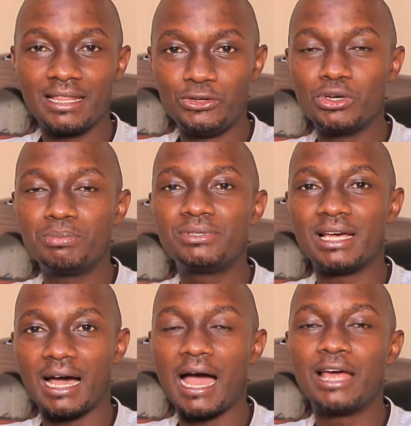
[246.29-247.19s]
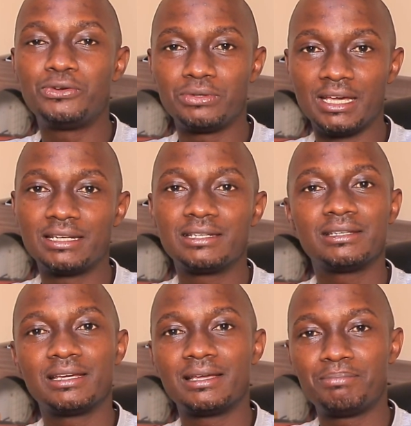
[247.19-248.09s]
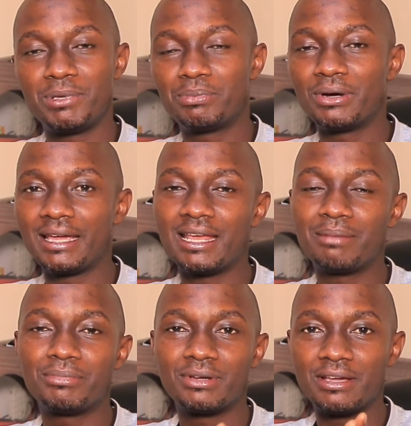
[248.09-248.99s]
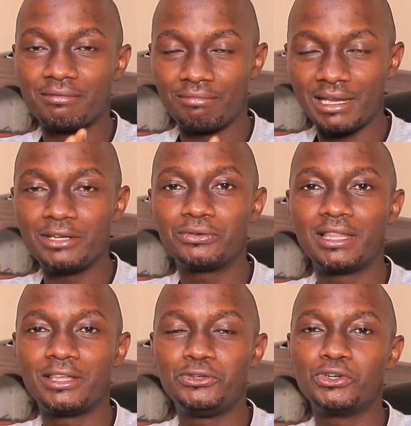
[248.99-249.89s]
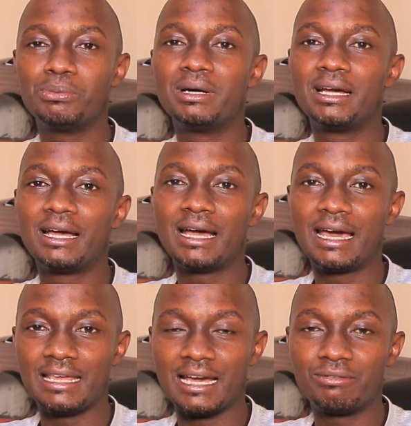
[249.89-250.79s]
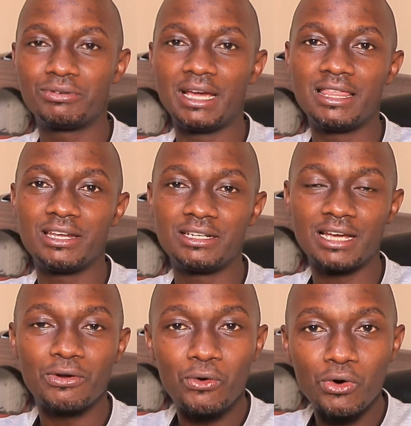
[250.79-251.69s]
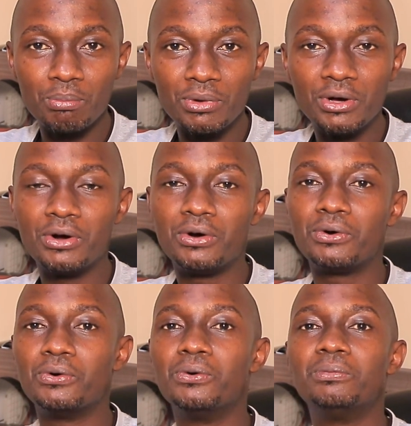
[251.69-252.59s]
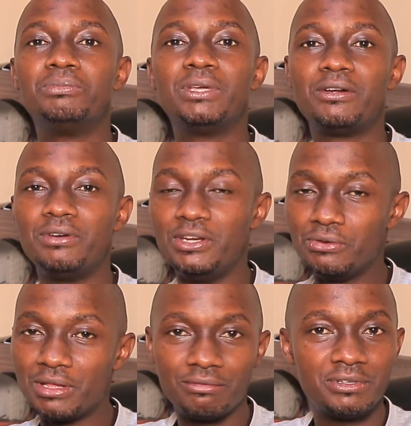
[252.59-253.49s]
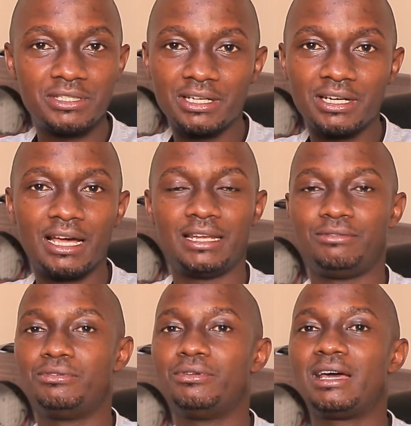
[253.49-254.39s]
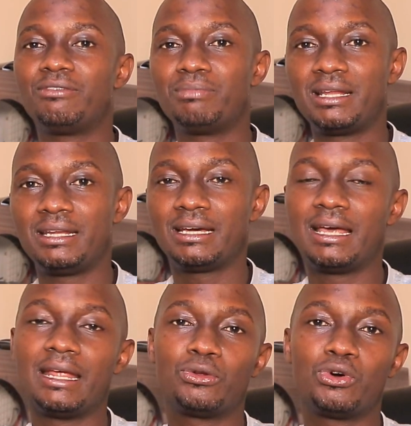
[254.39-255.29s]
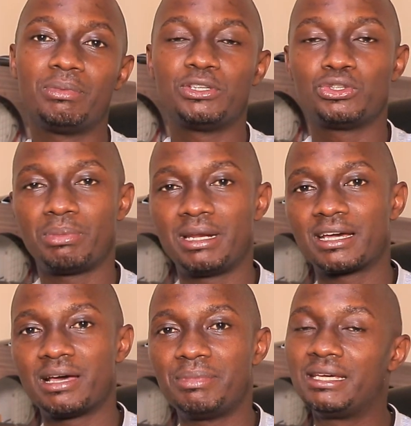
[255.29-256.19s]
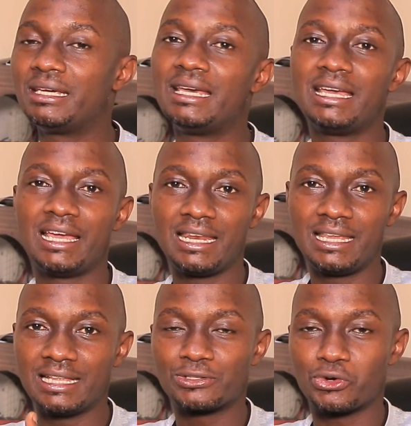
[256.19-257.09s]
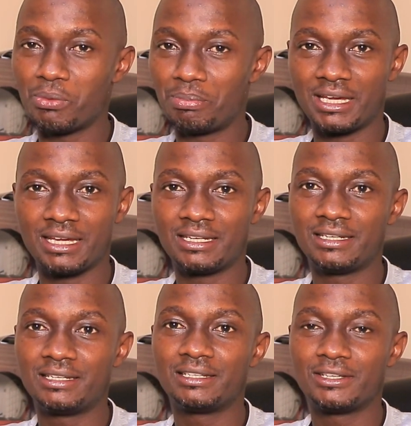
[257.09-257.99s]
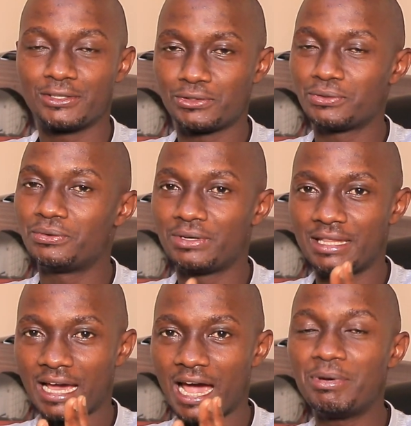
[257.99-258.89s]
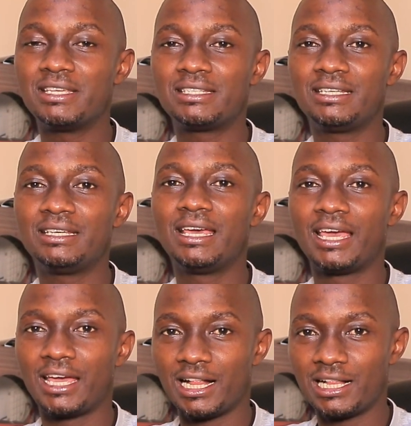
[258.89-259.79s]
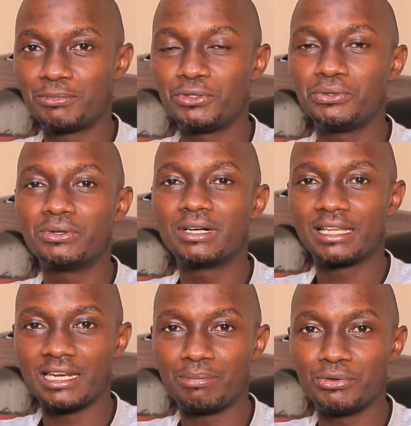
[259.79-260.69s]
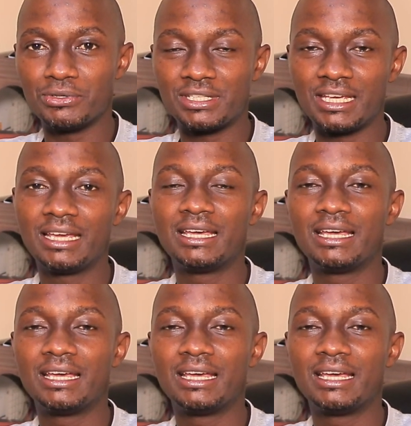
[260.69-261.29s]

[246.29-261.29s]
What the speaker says: the jobs are hard to get, people end up failing to get the job, and they have to either return home or renew their visa, and if you don't have money and at home there's no money coming, it gets complicated. So the amnesty helps you clean up your stay